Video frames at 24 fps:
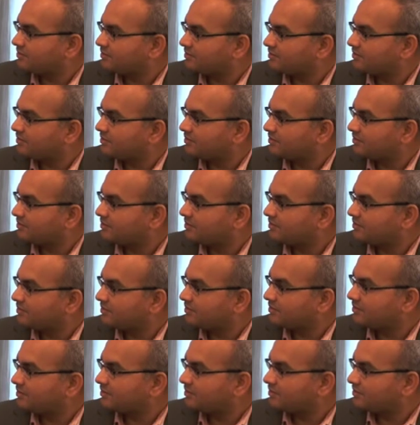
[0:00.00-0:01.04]

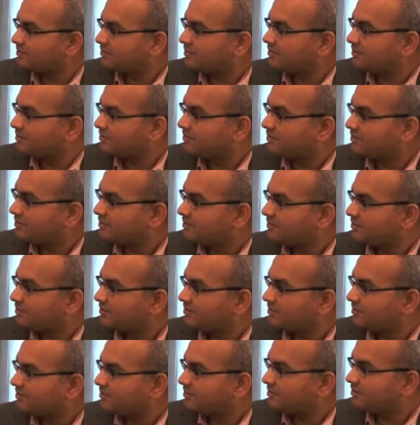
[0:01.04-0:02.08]

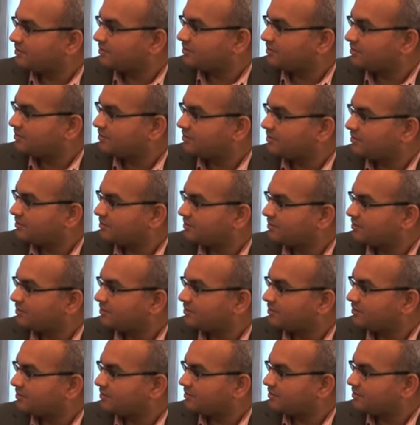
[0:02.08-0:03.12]

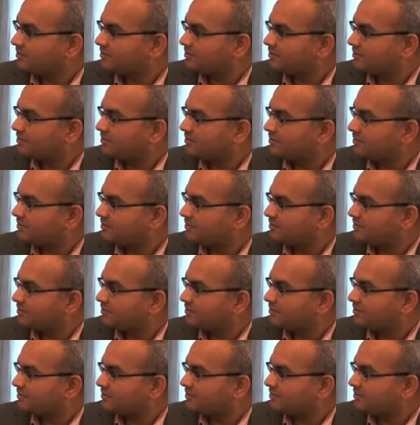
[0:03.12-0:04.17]

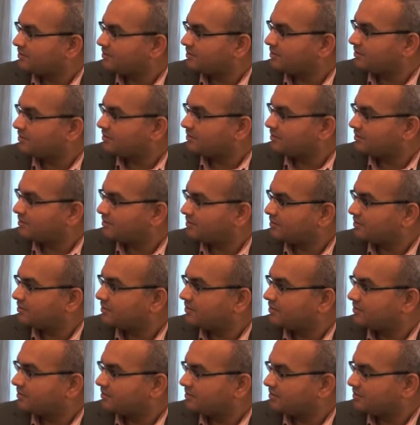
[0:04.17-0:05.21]

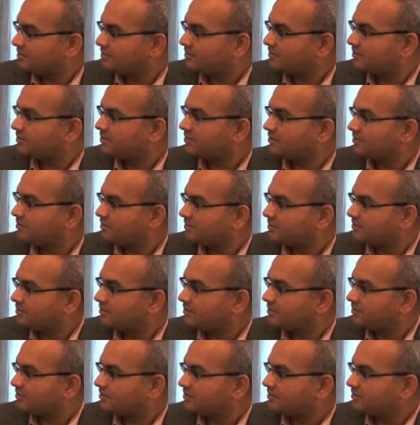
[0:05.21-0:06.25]

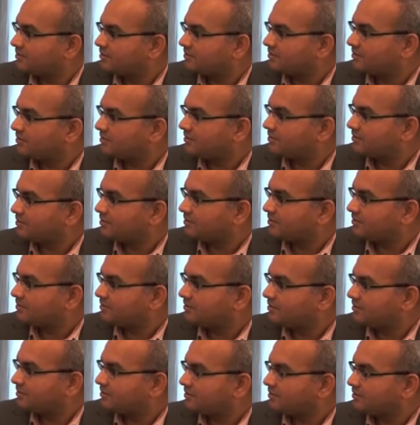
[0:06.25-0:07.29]

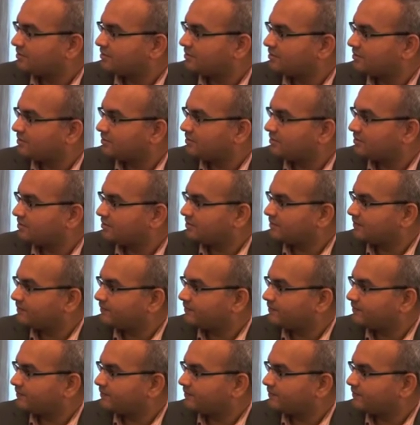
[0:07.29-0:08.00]
(silent)